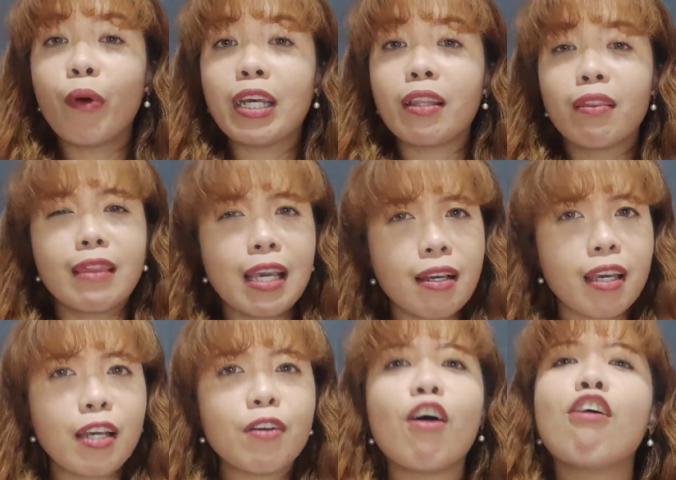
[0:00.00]
when
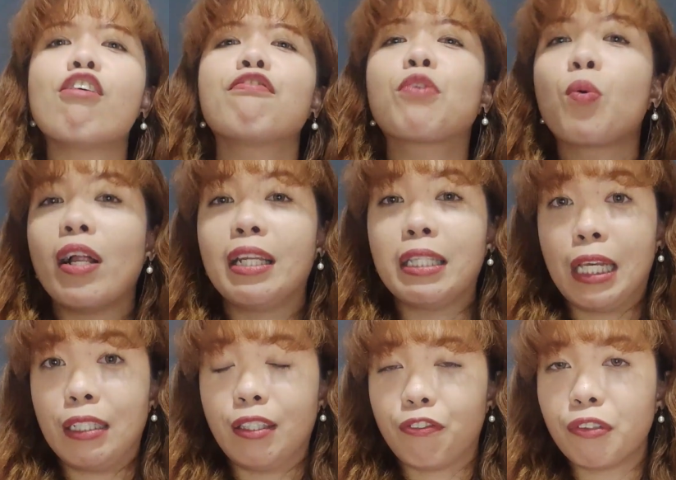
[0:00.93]
thinking of
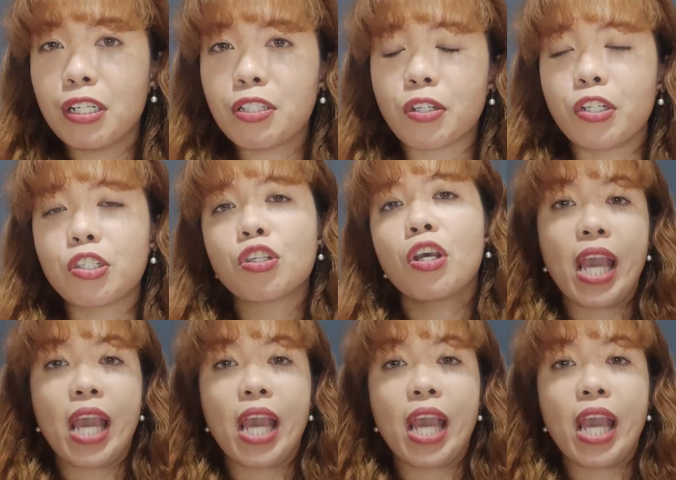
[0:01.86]
qualitative research.